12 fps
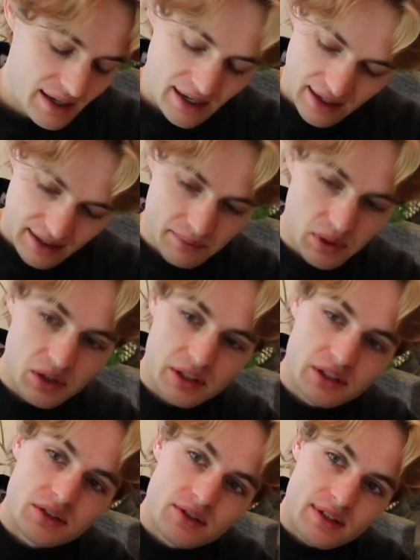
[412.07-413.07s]
And I'm
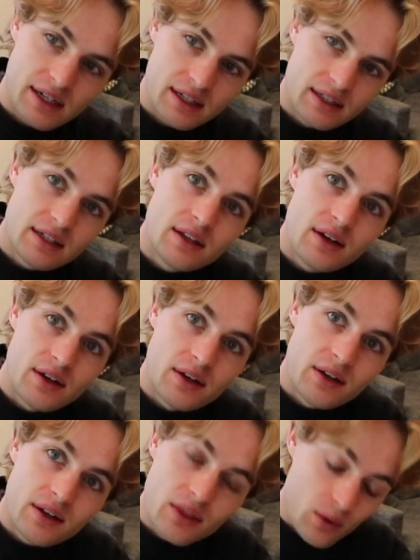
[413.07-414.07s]
going to start
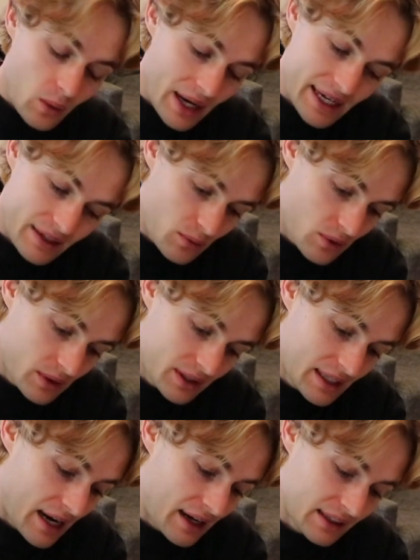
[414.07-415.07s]
the, the white
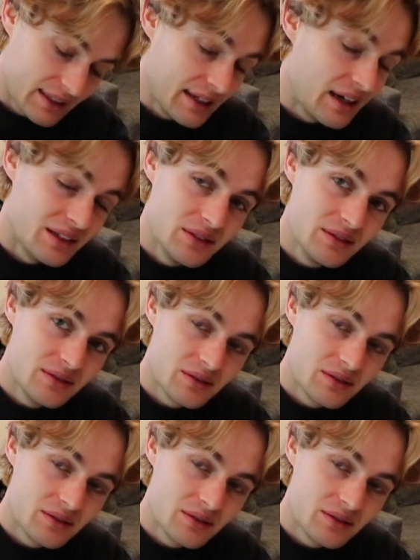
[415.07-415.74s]
yarn now,